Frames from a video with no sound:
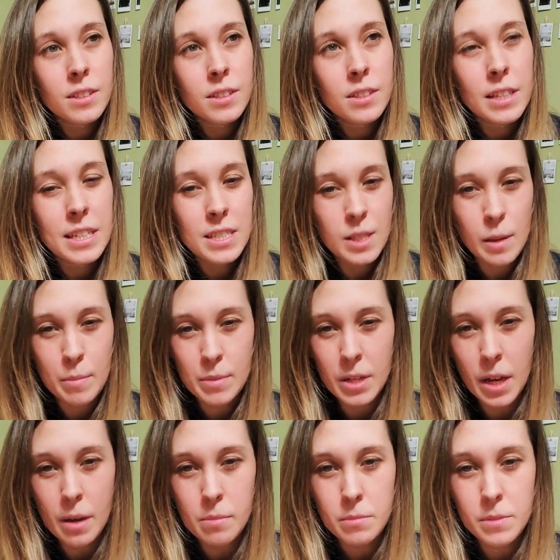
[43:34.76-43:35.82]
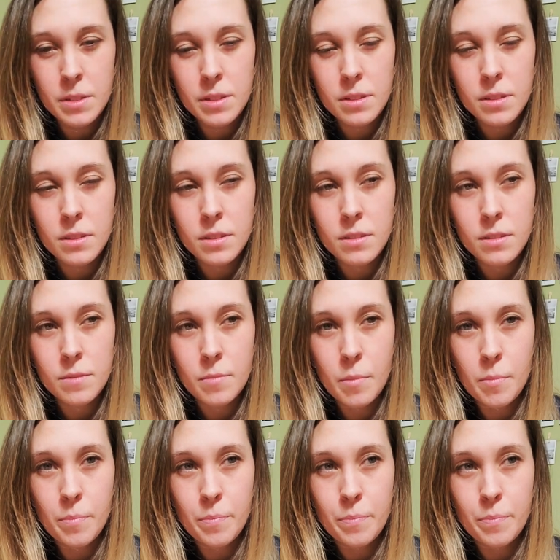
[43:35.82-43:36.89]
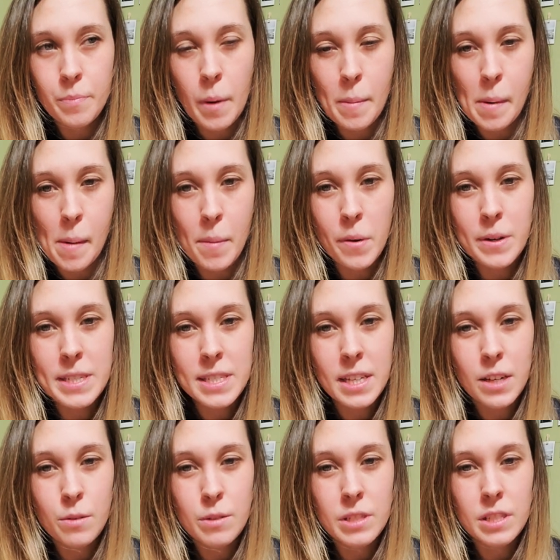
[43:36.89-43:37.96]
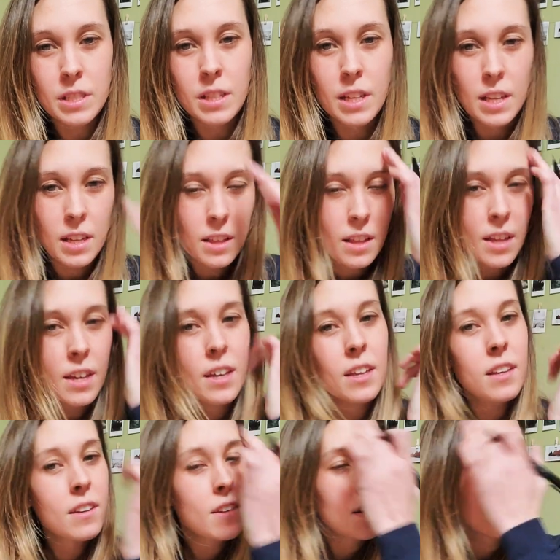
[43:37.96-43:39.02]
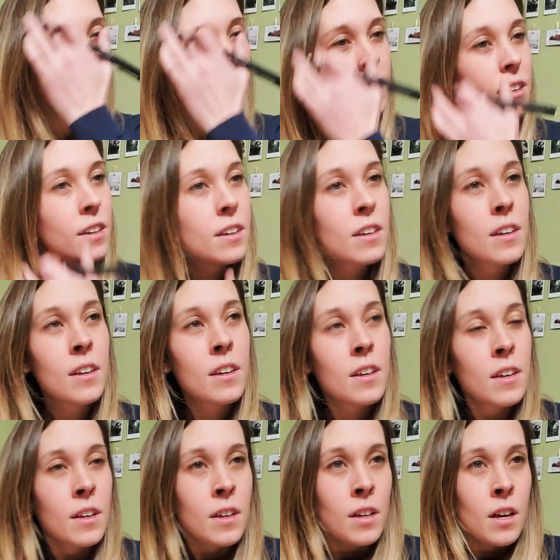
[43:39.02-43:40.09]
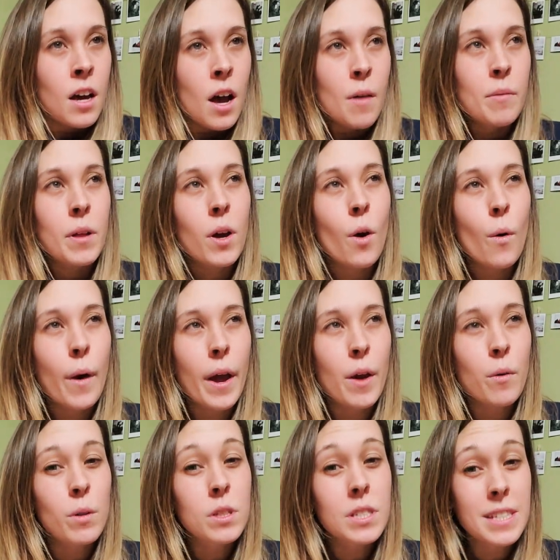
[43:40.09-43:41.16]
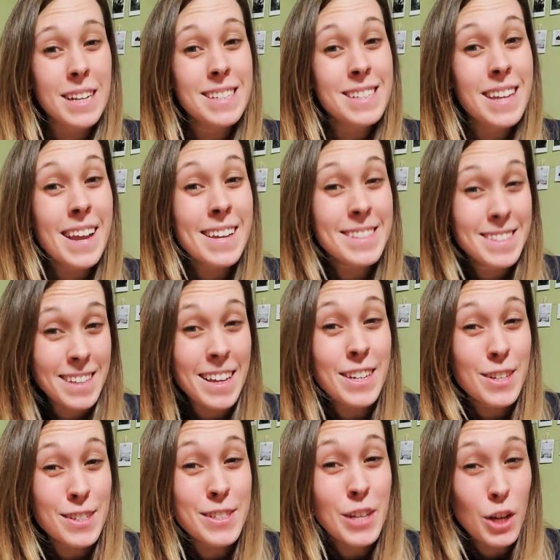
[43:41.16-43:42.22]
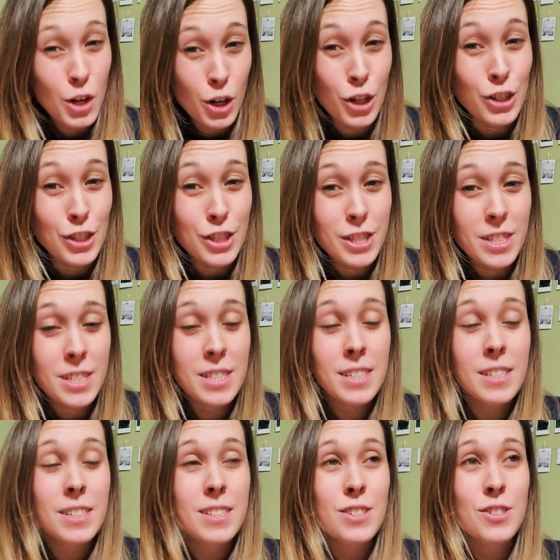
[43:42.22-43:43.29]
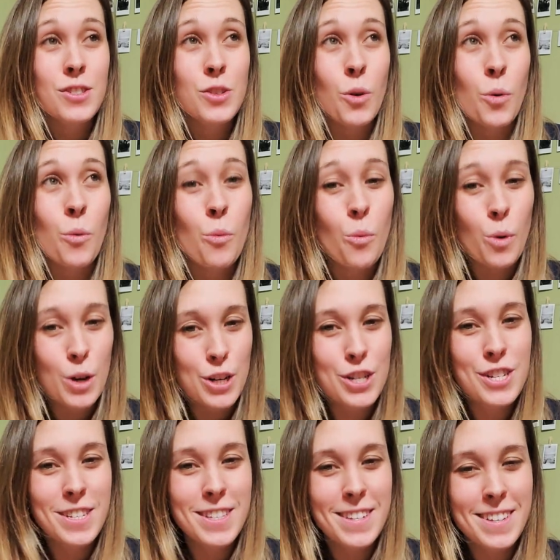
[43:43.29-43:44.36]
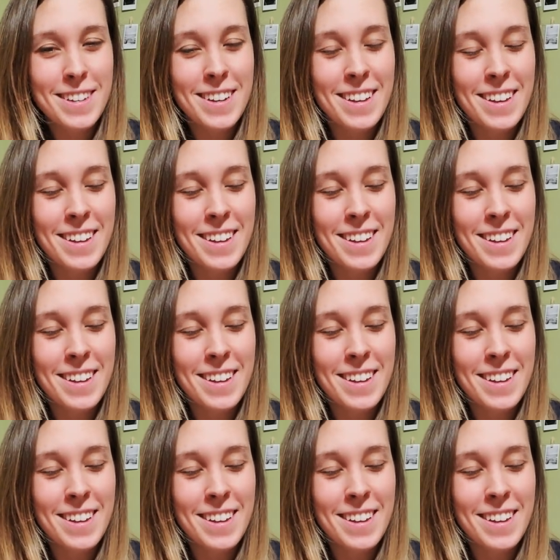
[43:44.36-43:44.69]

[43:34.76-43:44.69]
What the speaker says: Like sometimes. My mom always said it wasn't ladylike, and I'm like, okay, well, it's not staying inside because it hurts, so we're just gonna.